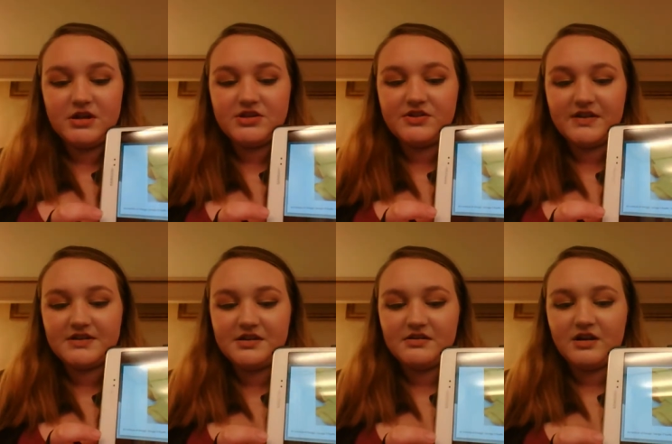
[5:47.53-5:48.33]
she
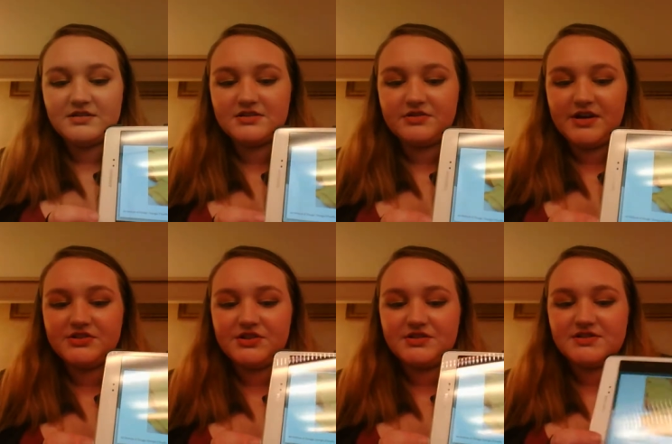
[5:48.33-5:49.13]
liked to do
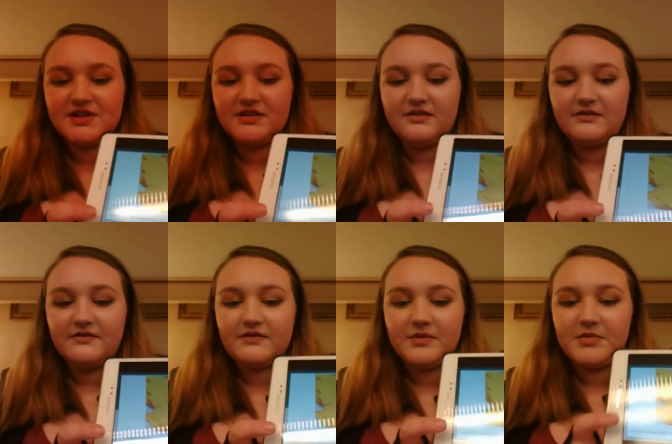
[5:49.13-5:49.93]
concentrations of
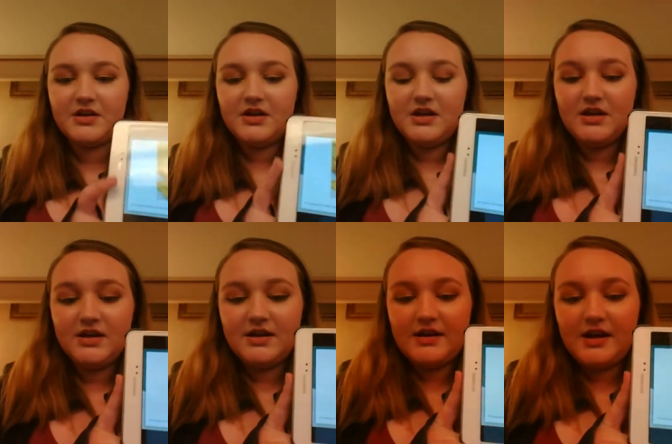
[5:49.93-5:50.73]
them
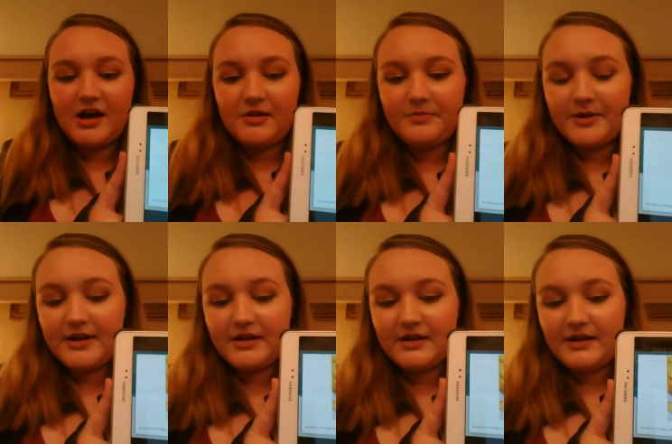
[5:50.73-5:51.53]

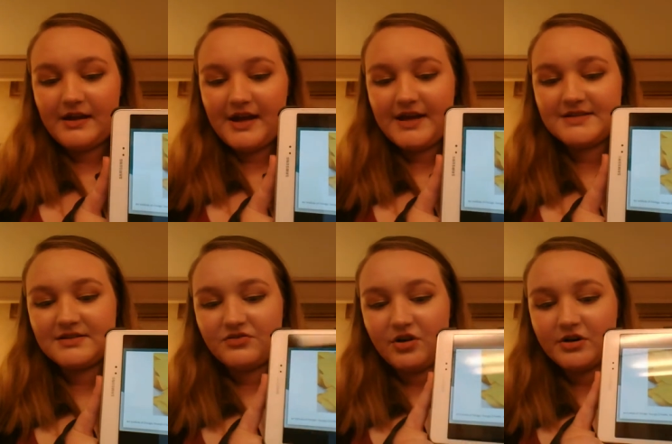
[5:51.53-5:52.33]
as
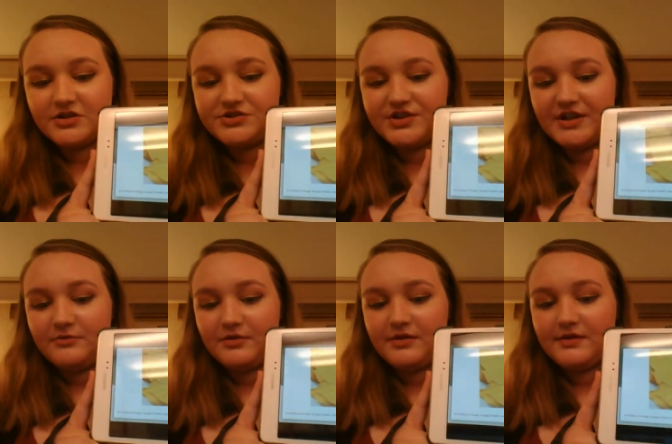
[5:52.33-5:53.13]
enlarged
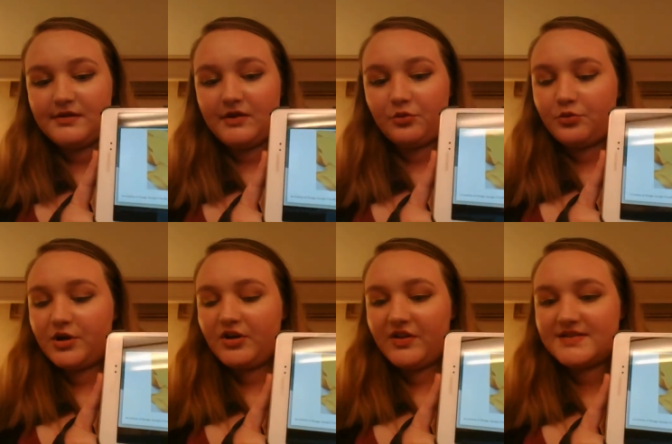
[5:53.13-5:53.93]
and with a
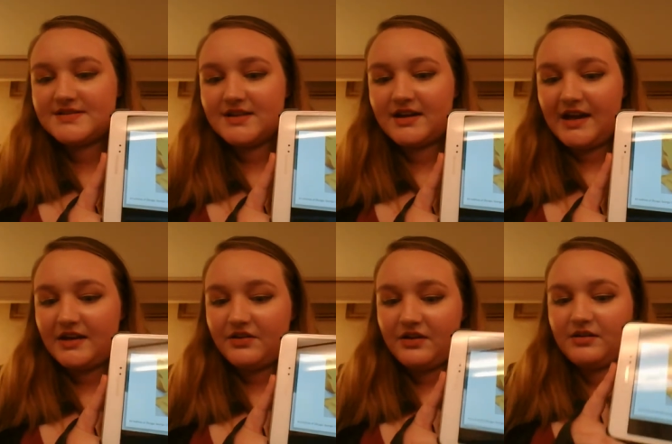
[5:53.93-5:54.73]
realistic
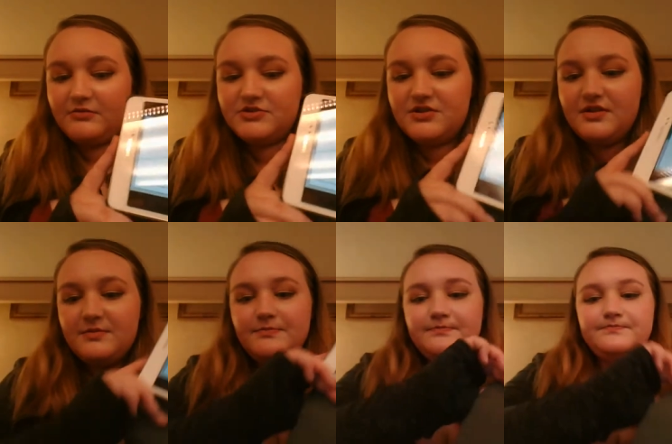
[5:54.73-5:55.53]
handling to
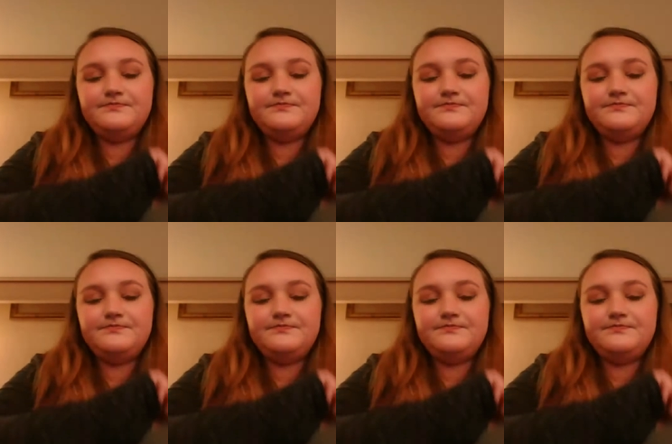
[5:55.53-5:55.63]
them.